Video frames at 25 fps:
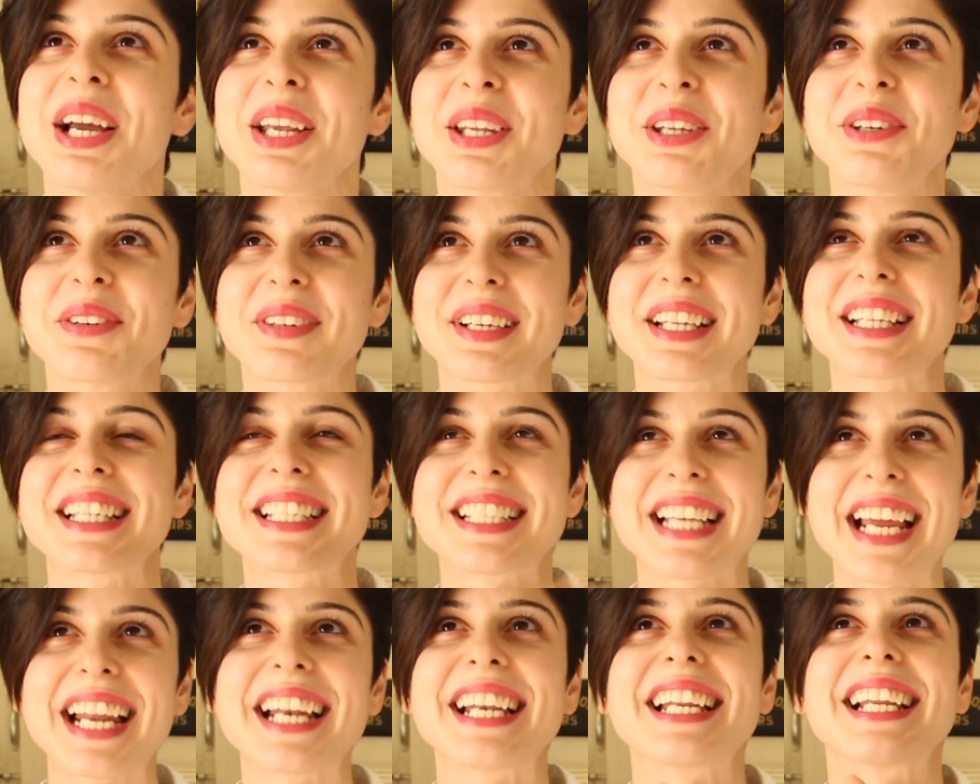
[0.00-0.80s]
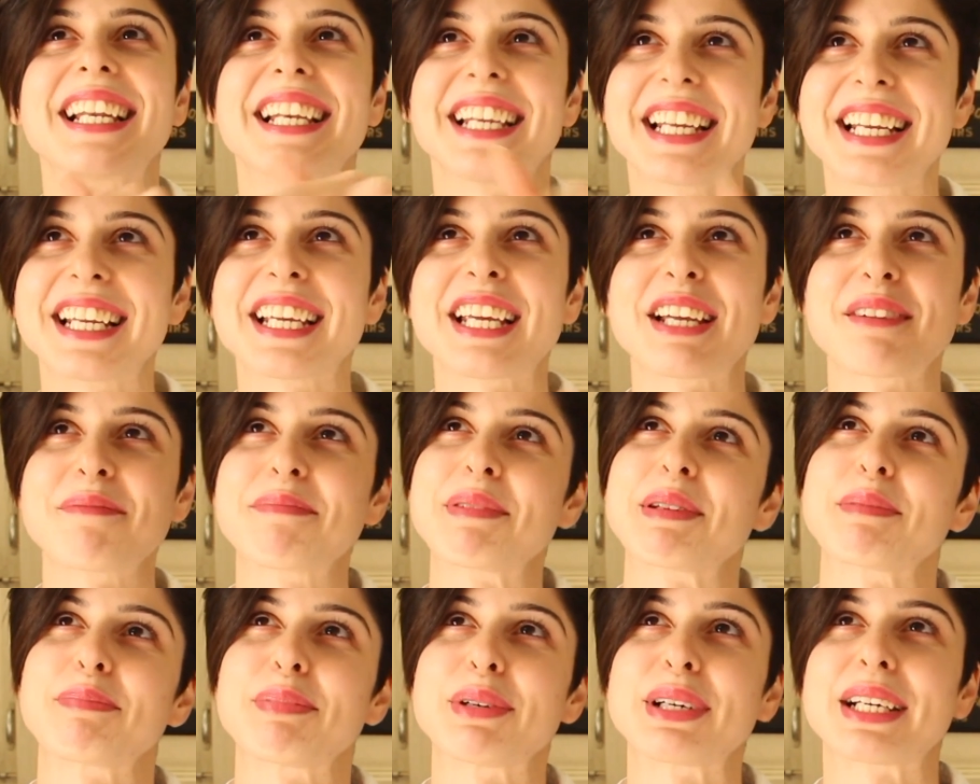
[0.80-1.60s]
you can send a link and
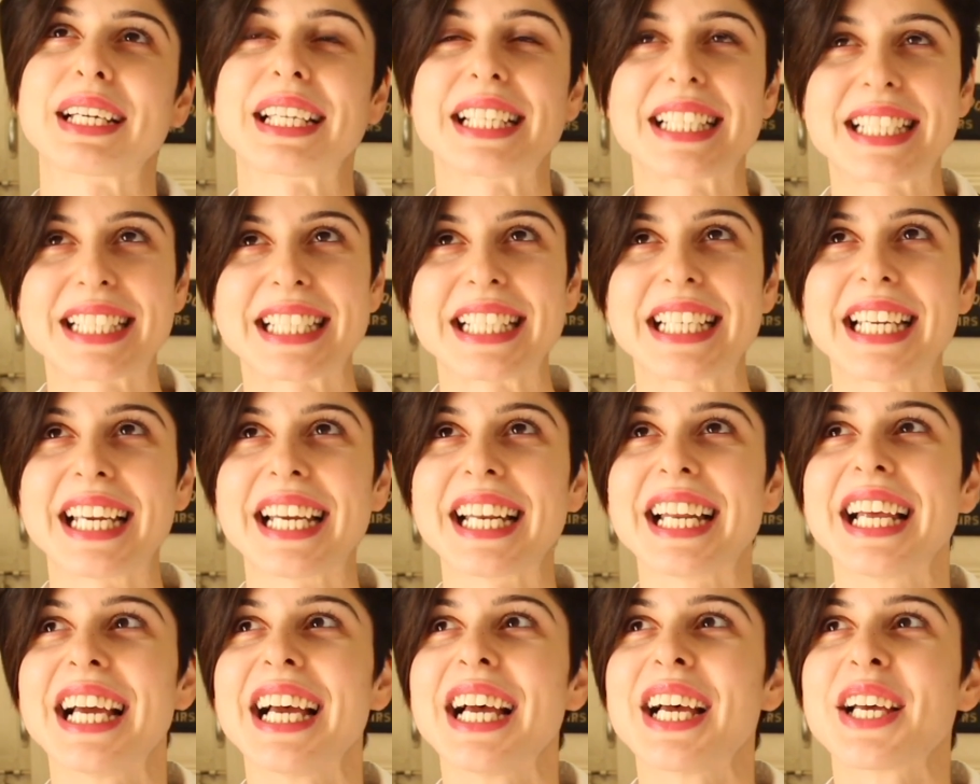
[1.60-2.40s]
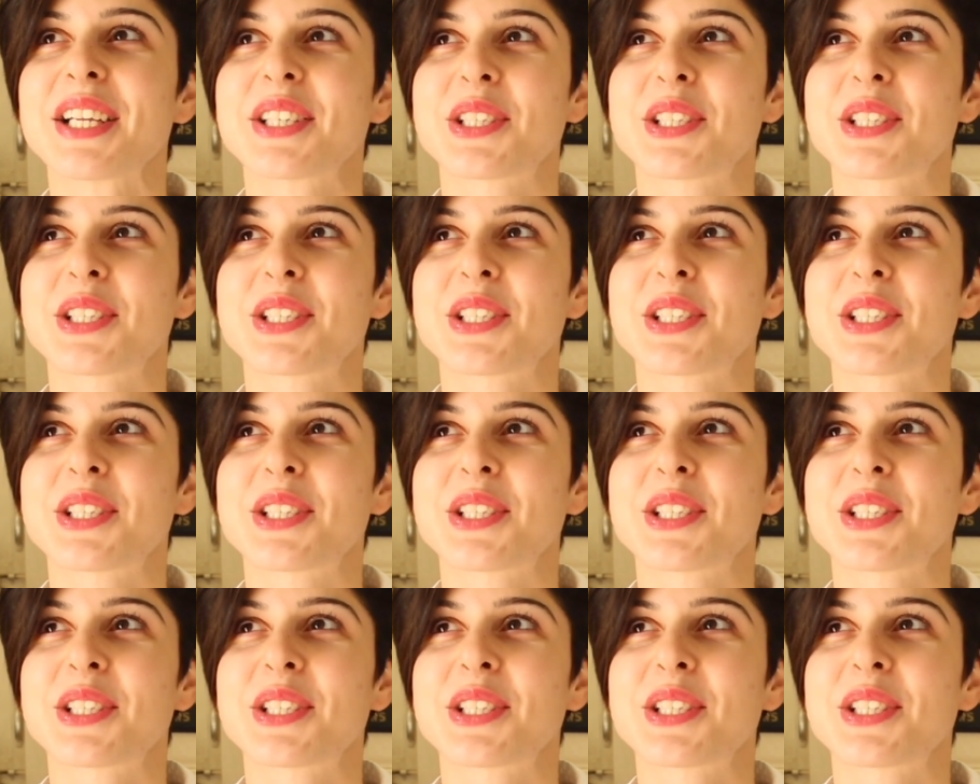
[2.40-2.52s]
people can see it.